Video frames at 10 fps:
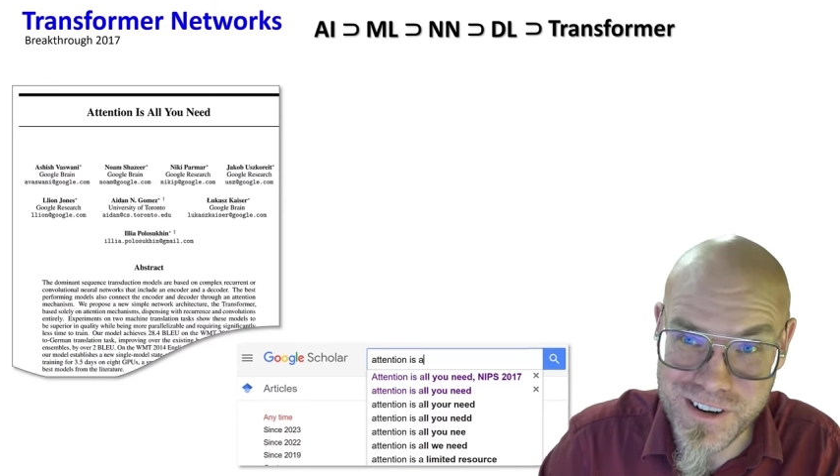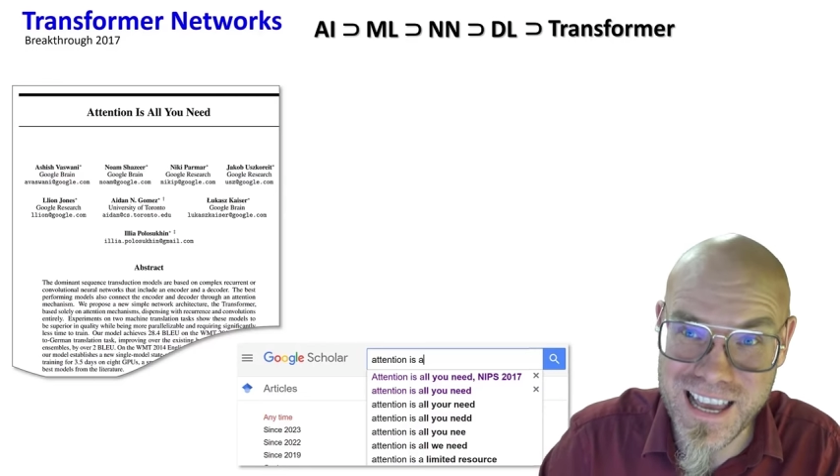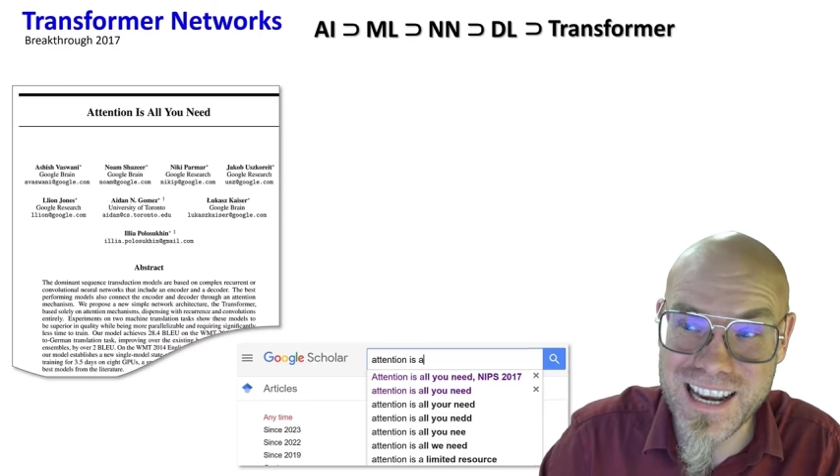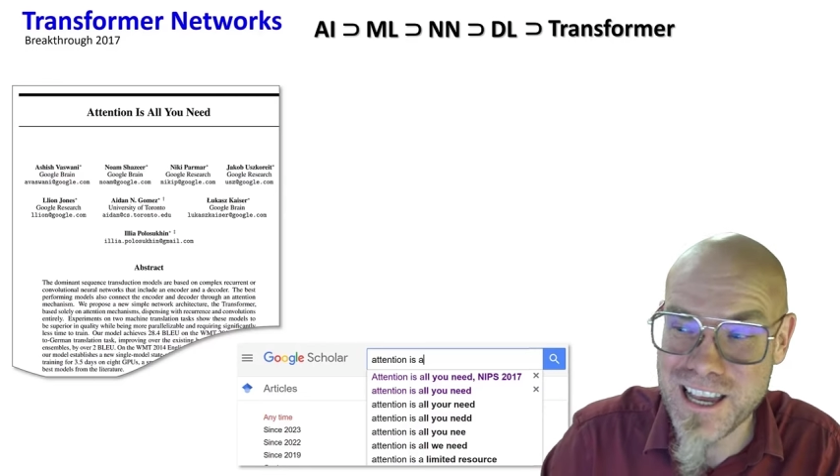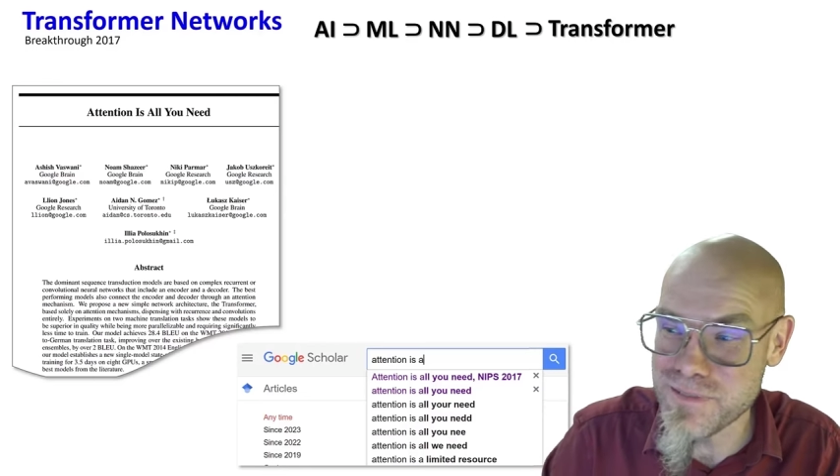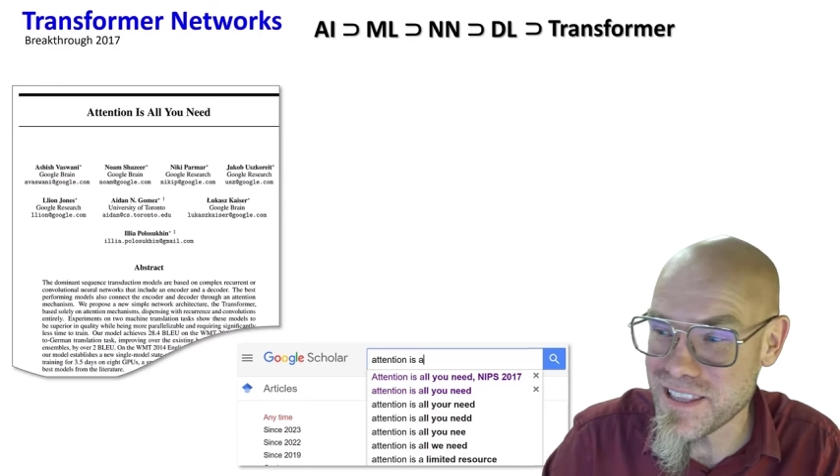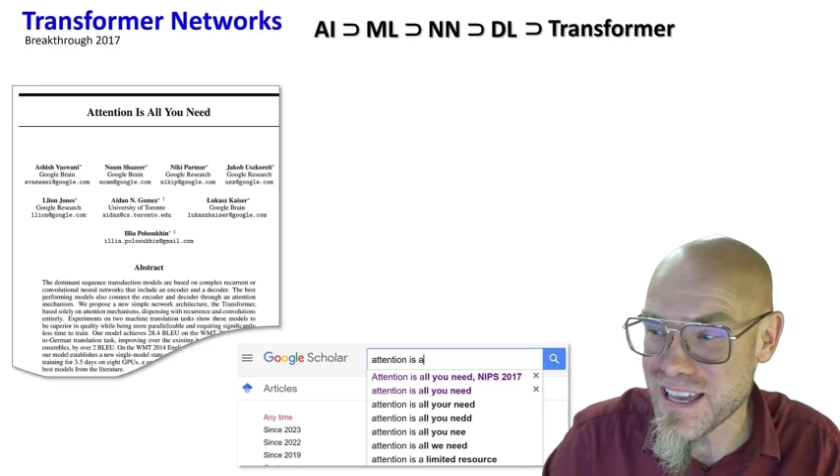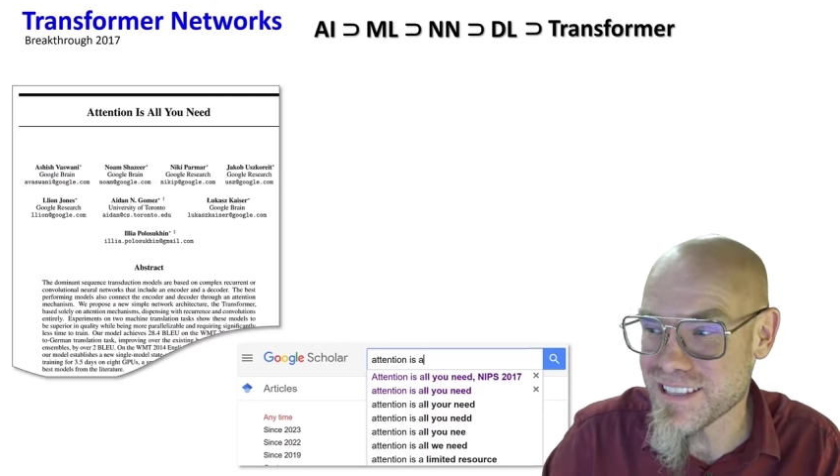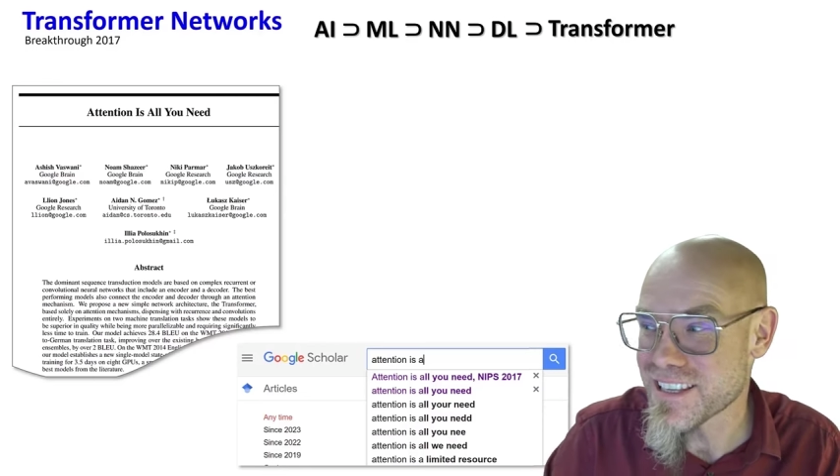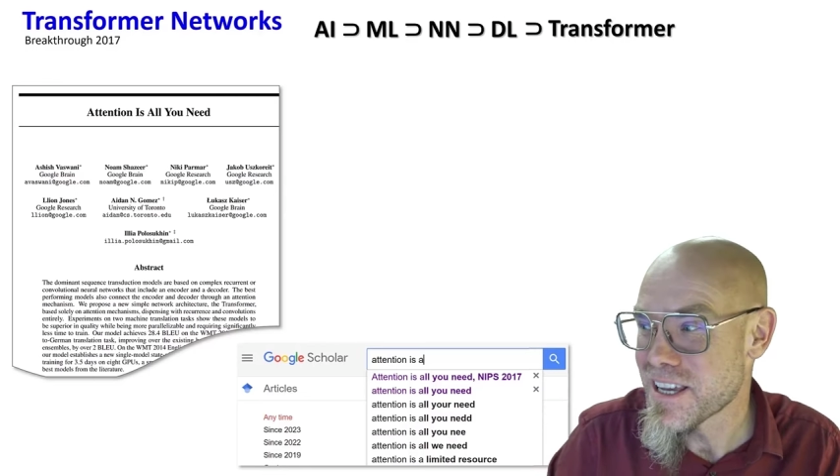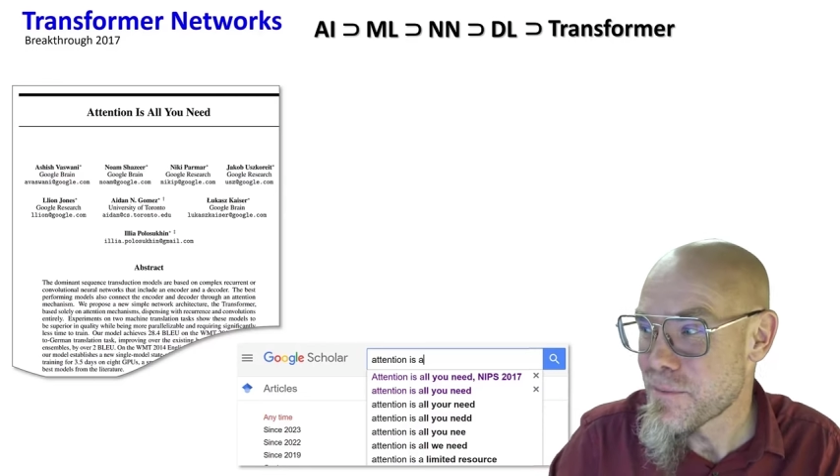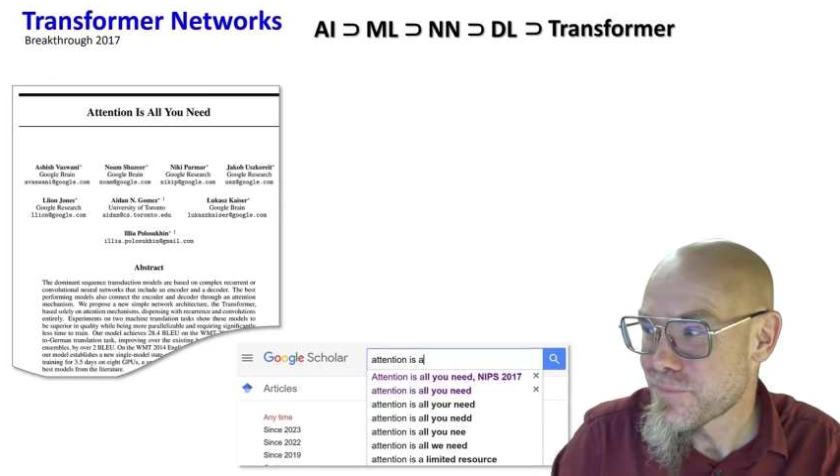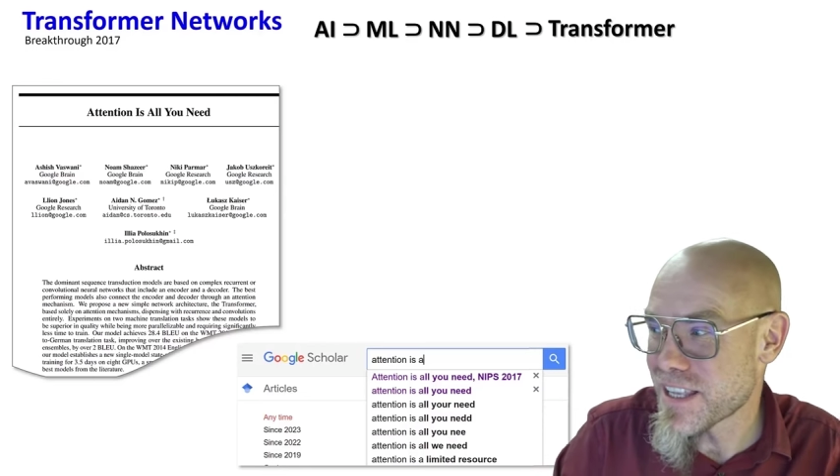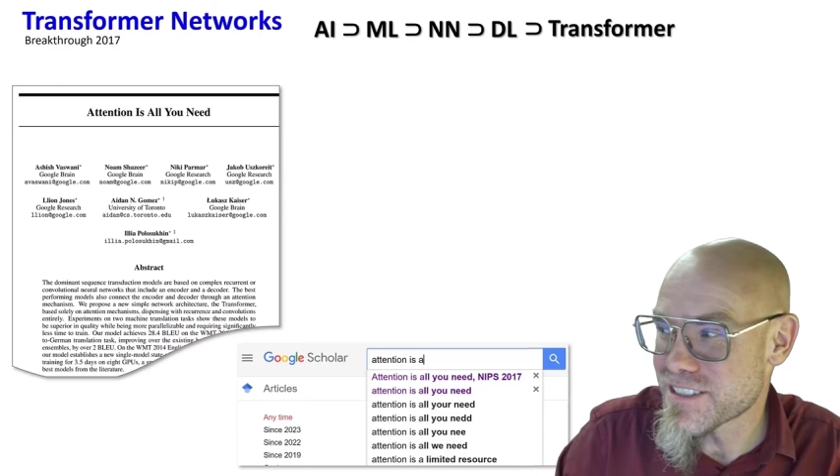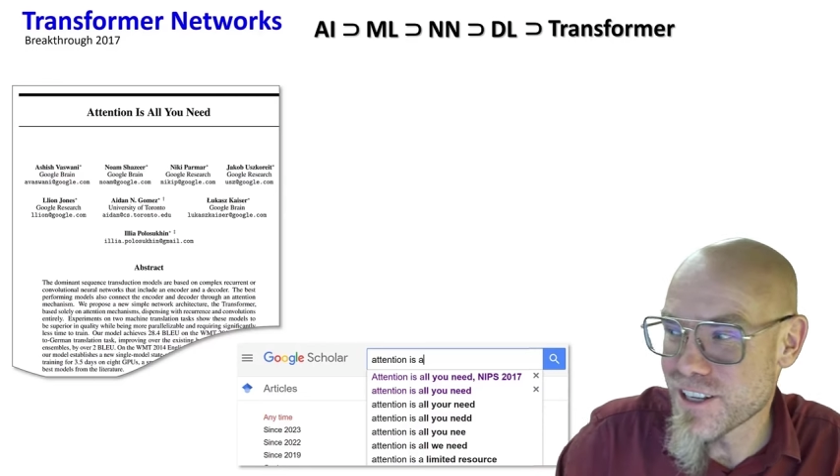right? I mean, that's
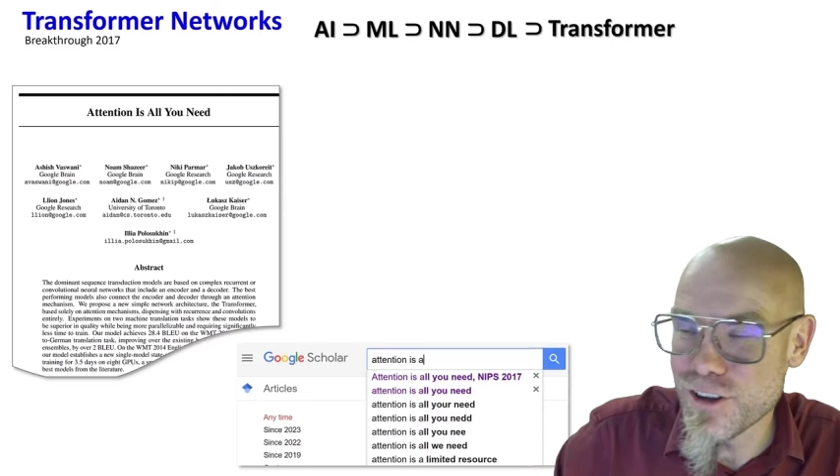that's the